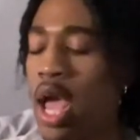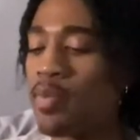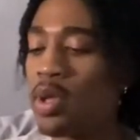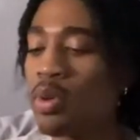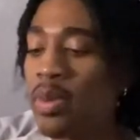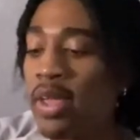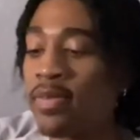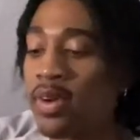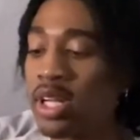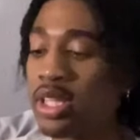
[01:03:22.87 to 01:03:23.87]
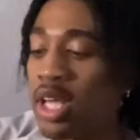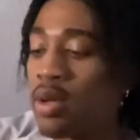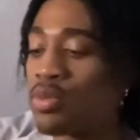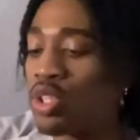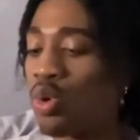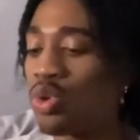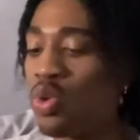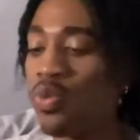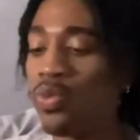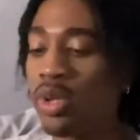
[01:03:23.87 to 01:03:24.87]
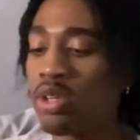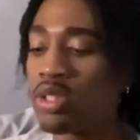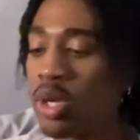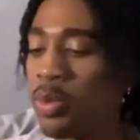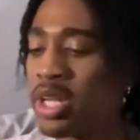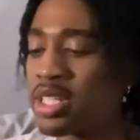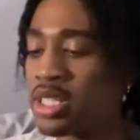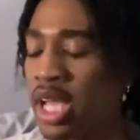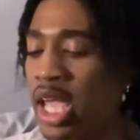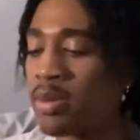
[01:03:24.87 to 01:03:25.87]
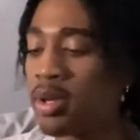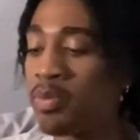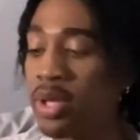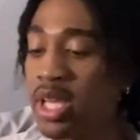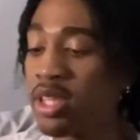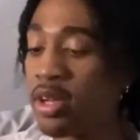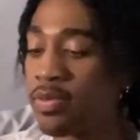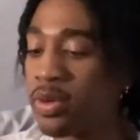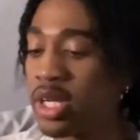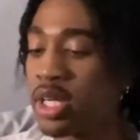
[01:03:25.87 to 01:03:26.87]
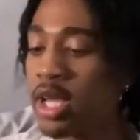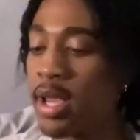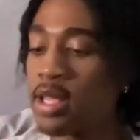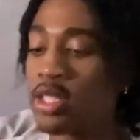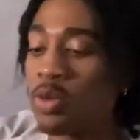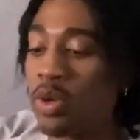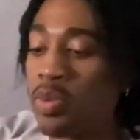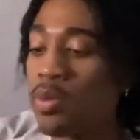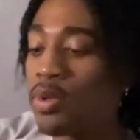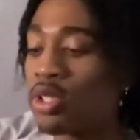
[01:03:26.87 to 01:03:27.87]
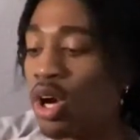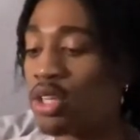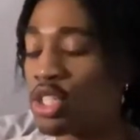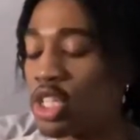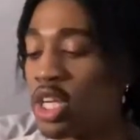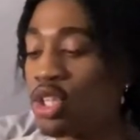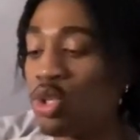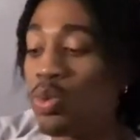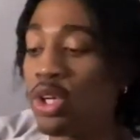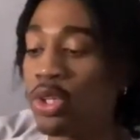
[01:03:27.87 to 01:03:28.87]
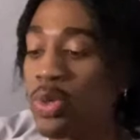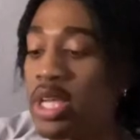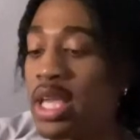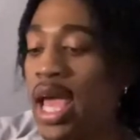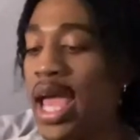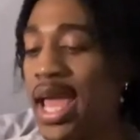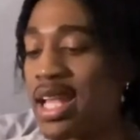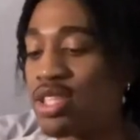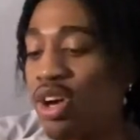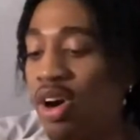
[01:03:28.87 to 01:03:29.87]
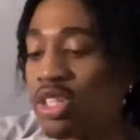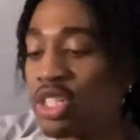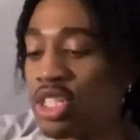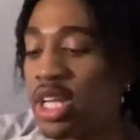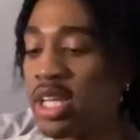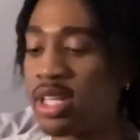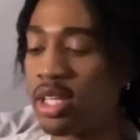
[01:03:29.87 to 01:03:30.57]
People make fun of them, so you feel somewhat ashamed of being their friend. So when people talk shit, you agree and talk shit.